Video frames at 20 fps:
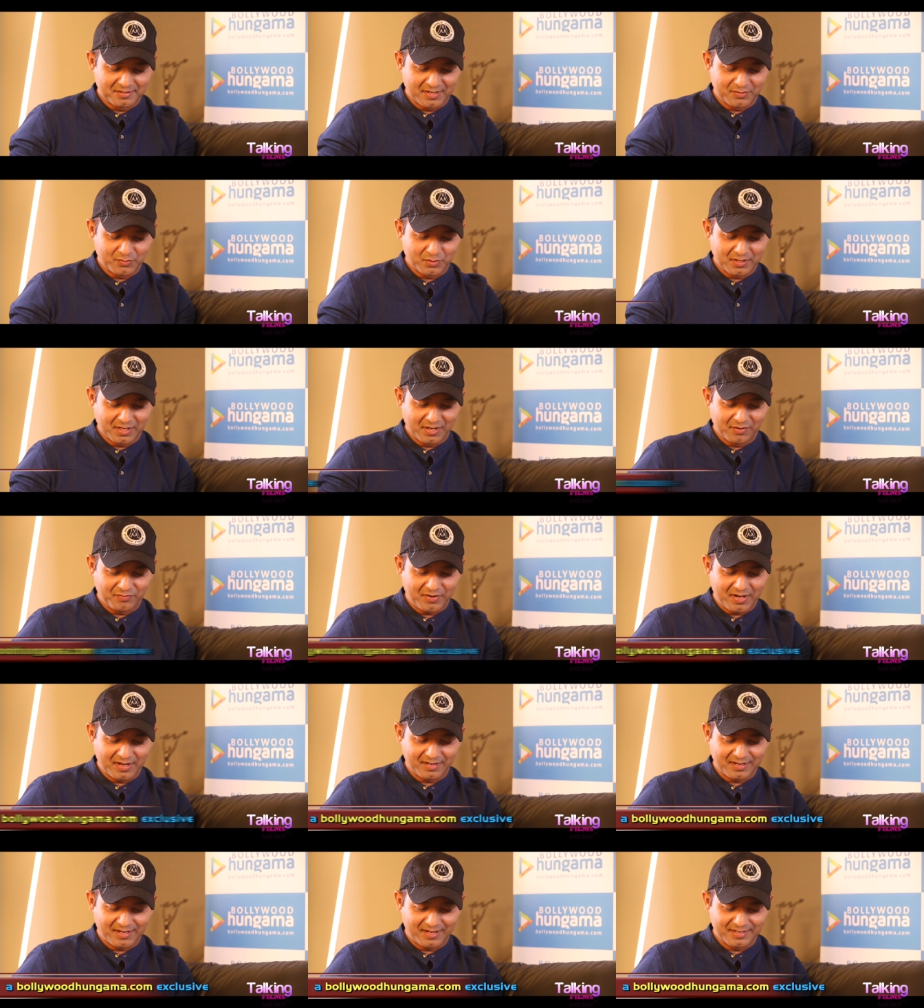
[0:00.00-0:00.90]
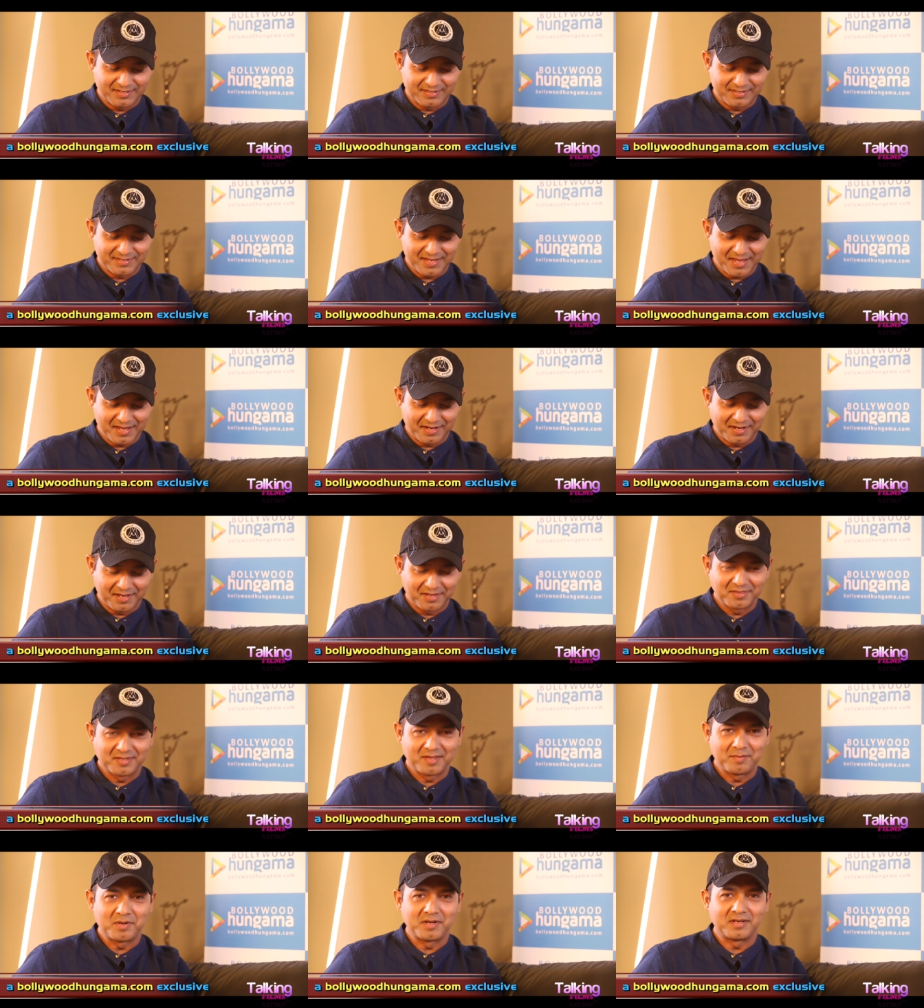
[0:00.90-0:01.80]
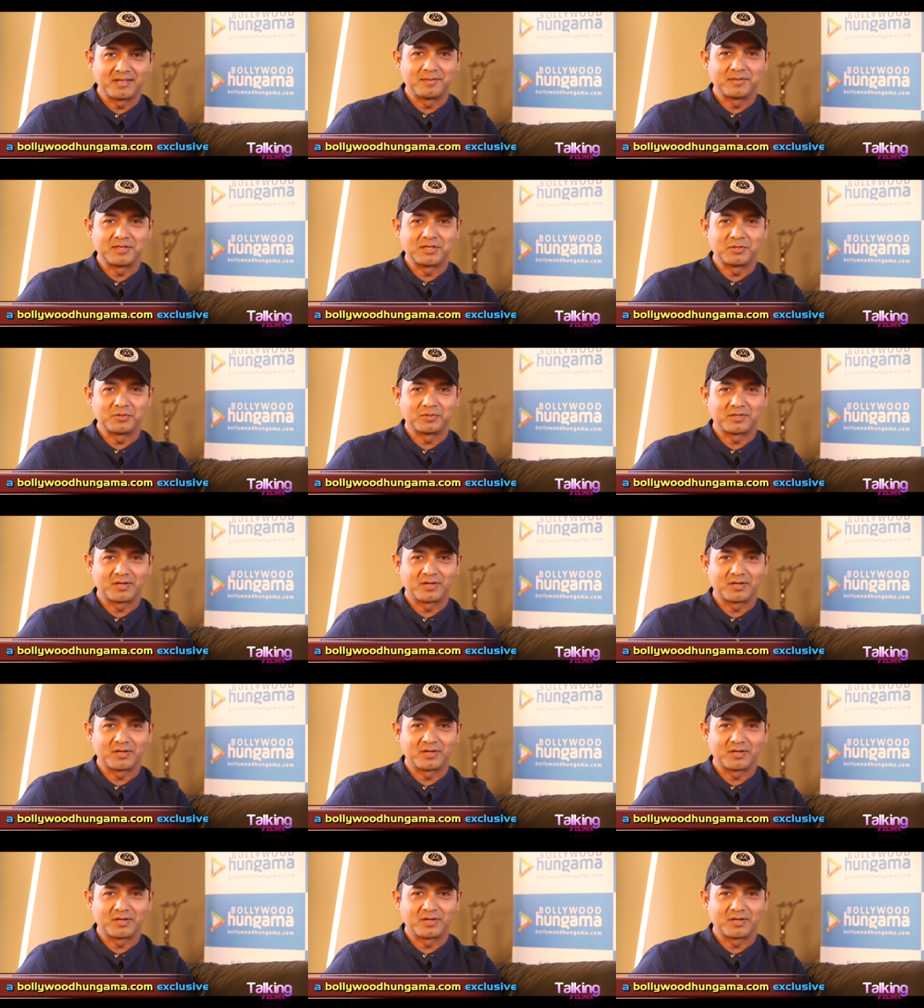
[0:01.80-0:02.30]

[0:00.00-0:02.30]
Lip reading: That's what Irrfan Khan is saying in Hindi medium in